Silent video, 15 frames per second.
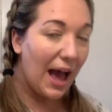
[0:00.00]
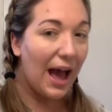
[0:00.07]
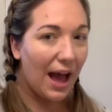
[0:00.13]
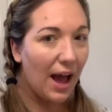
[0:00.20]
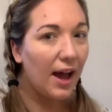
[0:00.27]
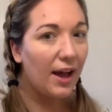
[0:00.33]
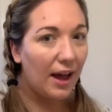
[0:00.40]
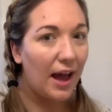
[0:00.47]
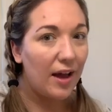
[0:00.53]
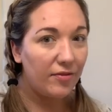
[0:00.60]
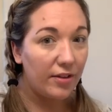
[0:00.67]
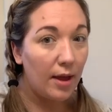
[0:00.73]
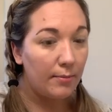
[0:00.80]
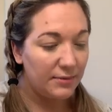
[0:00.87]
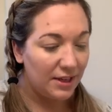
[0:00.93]

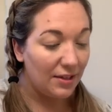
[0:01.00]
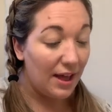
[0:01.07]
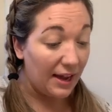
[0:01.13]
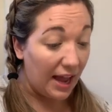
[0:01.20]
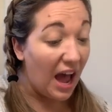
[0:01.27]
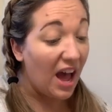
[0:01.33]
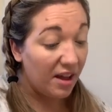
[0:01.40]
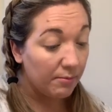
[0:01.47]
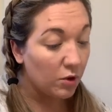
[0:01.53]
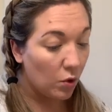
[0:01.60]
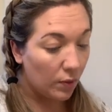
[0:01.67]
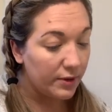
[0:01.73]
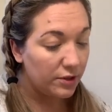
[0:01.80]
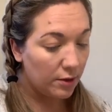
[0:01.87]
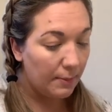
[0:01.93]
I've come to like it. I'm
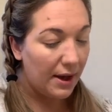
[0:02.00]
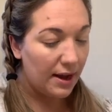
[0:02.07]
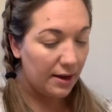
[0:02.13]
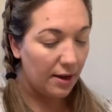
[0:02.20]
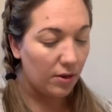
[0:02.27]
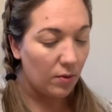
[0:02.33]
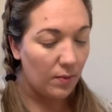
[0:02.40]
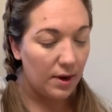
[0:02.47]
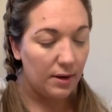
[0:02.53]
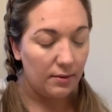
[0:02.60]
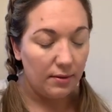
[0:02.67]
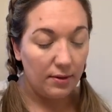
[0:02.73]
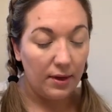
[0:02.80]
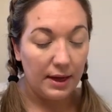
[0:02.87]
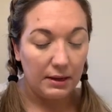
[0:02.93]
going to buy another
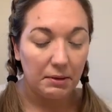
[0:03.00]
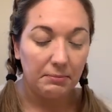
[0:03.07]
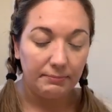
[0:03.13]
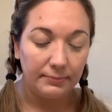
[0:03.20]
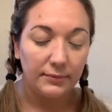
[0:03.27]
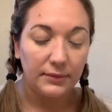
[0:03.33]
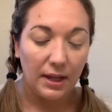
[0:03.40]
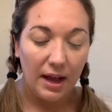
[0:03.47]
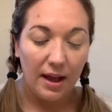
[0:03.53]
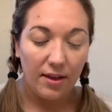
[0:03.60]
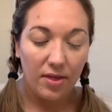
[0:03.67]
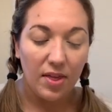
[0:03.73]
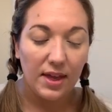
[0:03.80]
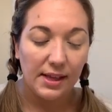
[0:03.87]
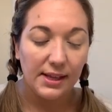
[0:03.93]
one. Like, I
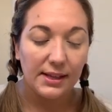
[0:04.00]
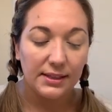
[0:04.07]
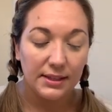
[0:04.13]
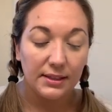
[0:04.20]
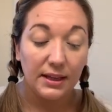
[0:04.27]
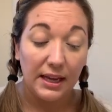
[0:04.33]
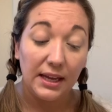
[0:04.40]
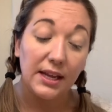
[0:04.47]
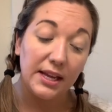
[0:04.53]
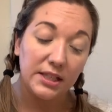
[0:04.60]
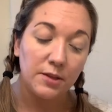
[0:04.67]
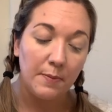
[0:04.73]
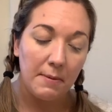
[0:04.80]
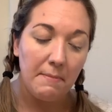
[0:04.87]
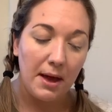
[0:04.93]
think
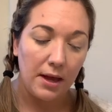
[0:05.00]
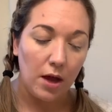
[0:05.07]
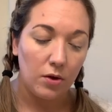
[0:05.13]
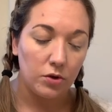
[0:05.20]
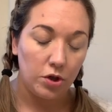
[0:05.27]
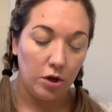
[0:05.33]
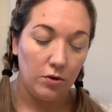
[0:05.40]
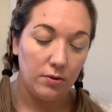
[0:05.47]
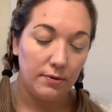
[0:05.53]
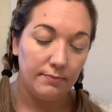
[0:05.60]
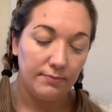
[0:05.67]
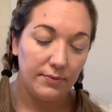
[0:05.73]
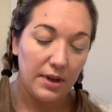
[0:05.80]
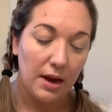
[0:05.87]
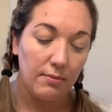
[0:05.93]
it's been my go-to.
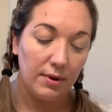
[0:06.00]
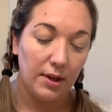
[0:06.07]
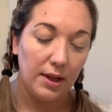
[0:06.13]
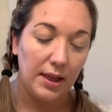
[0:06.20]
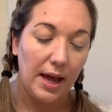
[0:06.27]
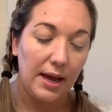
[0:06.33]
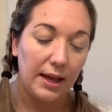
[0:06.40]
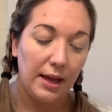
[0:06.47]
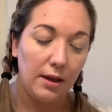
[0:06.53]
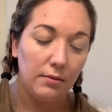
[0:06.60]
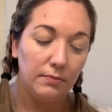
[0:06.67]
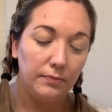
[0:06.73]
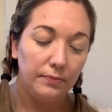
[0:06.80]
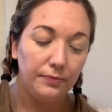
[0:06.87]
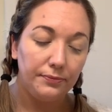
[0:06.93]
I really like
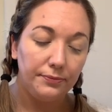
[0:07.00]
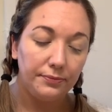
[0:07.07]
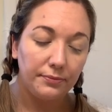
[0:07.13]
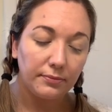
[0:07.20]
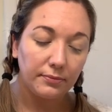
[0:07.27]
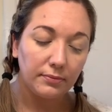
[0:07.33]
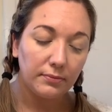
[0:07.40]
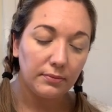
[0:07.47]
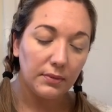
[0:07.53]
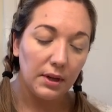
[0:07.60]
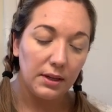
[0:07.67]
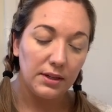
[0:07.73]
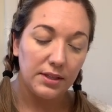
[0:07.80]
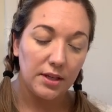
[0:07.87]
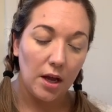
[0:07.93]
it.
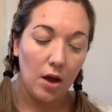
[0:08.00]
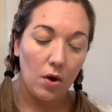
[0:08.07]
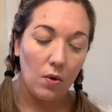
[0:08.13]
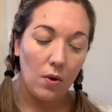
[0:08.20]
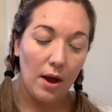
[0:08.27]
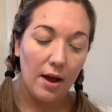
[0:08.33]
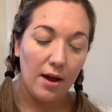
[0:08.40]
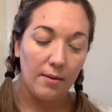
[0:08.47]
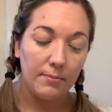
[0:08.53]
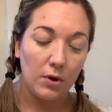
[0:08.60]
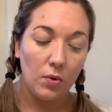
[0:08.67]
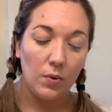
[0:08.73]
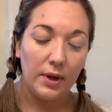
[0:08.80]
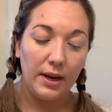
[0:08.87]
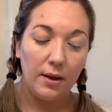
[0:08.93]
So I'm
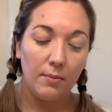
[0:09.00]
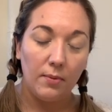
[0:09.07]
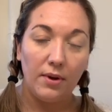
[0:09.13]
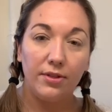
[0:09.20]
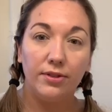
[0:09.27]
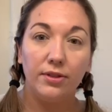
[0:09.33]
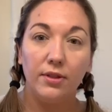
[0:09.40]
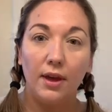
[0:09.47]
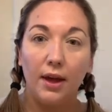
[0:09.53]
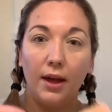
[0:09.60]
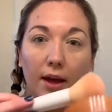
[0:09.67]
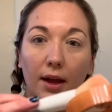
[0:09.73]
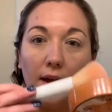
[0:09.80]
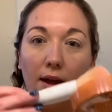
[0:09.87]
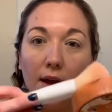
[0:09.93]
going in with
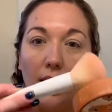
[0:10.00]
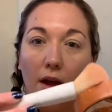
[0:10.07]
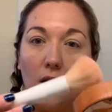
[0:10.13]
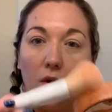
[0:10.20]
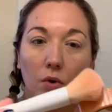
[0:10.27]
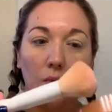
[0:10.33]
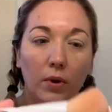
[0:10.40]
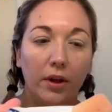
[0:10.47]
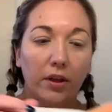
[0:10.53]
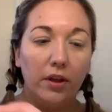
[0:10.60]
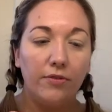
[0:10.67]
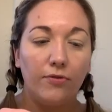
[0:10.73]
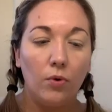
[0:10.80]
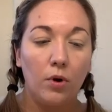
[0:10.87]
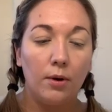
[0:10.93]
the really
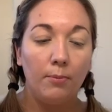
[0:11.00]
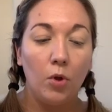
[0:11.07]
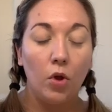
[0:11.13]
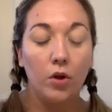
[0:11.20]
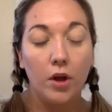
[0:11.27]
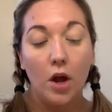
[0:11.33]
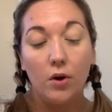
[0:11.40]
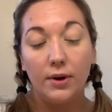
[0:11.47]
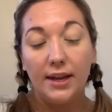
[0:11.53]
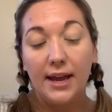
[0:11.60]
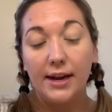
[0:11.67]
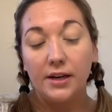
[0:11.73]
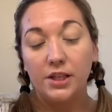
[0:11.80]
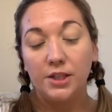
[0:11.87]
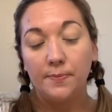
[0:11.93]
affordable
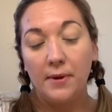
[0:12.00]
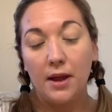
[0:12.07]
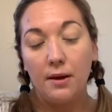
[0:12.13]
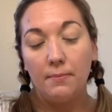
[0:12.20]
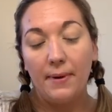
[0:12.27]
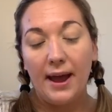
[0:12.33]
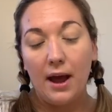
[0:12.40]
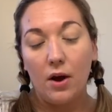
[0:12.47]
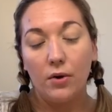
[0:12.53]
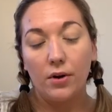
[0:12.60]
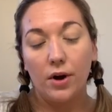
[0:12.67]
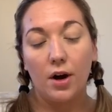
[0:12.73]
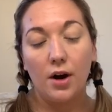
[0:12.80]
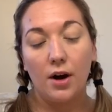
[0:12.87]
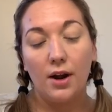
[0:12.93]
Codier Spun
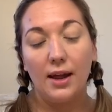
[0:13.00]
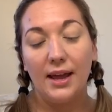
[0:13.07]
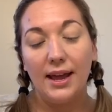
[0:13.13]
powder.